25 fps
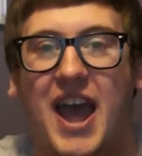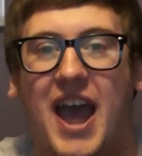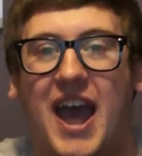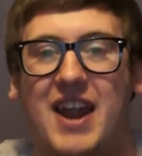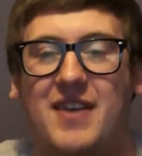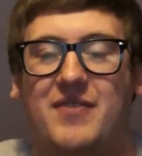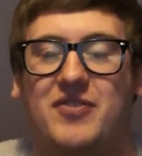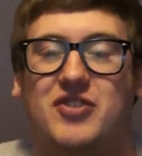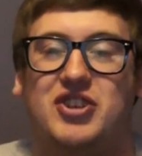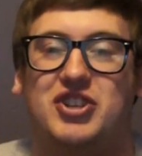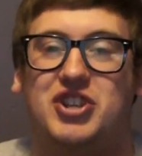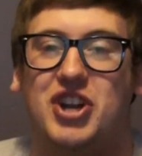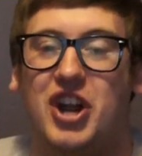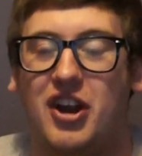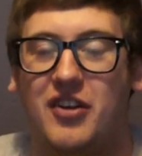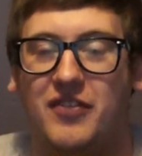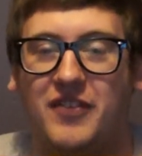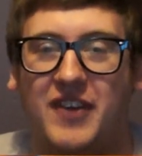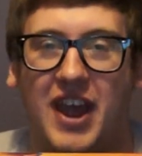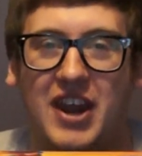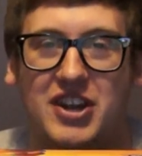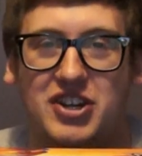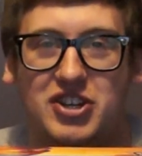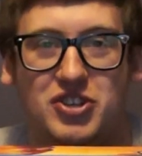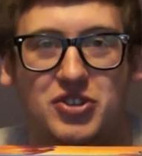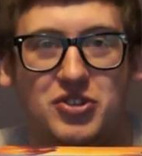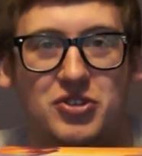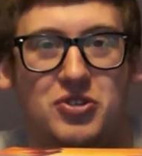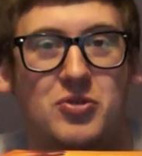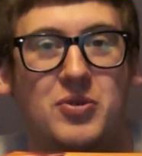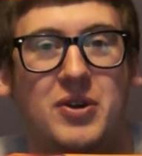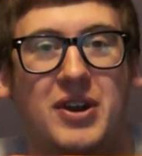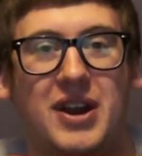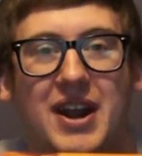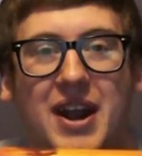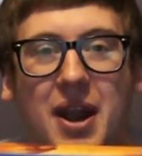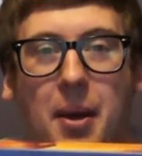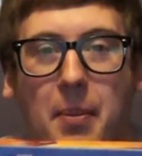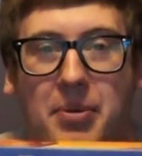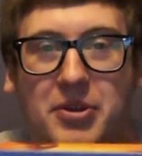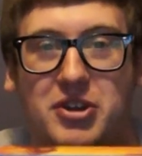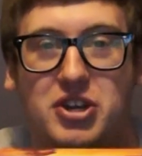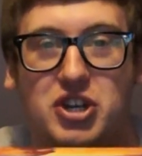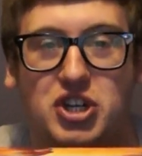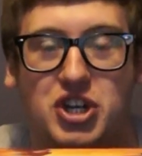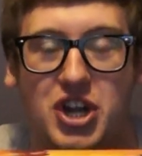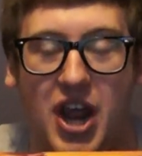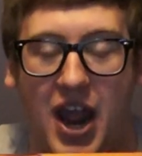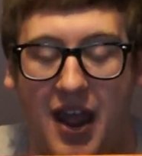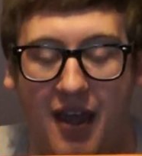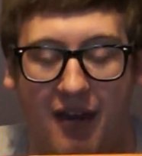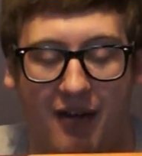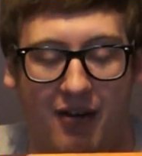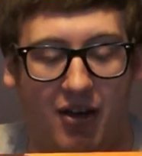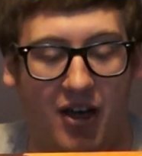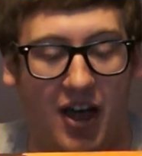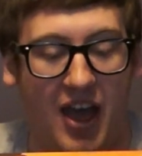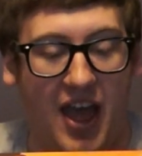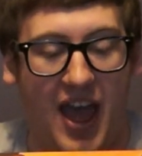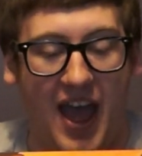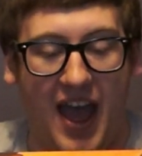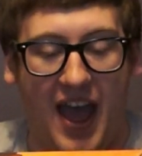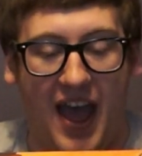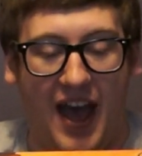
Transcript: And if the sheriff catches you, you could end up in jail.